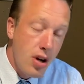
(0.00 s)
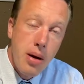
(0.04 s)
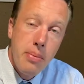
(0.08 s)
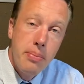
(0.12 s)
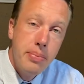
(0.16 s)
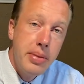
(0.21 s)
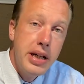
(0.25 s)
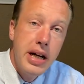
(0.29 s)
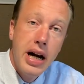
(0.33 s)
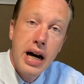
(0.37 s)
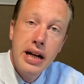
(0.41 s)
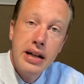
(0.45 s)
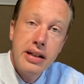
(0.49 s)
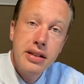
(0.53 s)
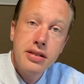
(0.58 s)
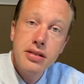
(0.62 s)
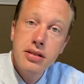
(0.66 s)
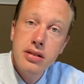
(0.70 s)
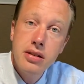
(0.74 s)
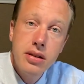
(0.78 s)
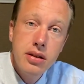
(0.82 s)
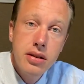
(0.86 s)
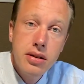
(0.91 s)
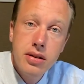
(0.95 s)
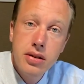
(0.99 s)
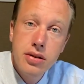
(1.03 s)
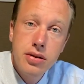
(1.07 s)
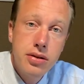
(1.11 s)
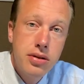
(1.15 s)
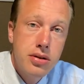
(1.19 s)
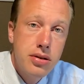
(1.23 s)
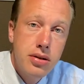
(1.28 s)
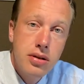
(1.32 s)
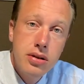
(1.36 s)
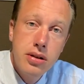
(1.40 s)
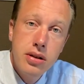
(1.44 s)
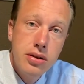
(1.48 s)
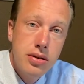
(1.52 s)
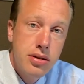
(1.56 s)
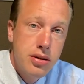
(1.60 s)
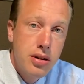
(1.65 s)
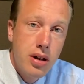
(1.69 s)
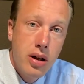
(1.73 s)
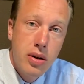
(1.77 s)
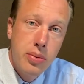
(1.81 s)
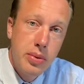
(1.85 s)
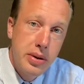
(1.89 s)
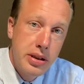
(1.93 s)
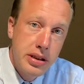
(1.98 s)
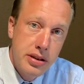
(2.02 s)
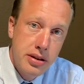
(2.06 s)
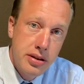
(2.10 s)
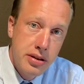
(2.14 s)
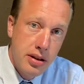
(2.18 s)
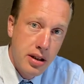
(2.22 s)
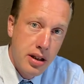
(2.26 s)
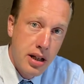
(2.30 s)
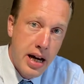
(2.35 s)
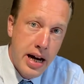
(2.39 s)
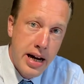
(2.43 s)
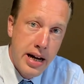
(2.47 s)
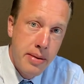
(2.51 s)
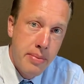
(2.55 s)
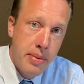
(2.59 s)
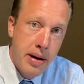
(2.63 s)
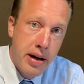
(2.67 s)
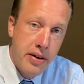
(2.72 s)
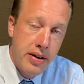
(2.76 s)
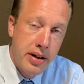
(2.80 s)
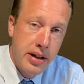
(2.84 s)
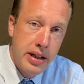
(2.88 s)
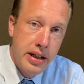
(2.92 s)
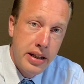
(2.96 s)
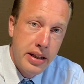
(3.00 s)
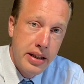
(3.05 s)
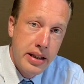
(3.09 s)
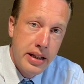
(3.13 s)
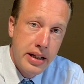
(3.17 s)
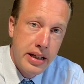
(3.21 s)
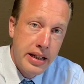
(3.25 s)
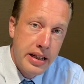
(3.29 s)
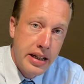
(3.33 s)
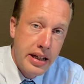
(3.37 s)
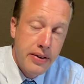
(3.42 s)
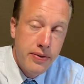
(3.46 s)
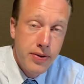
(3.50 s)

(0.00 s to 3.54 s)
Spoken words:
Be honest. There's no reason to lie about anything.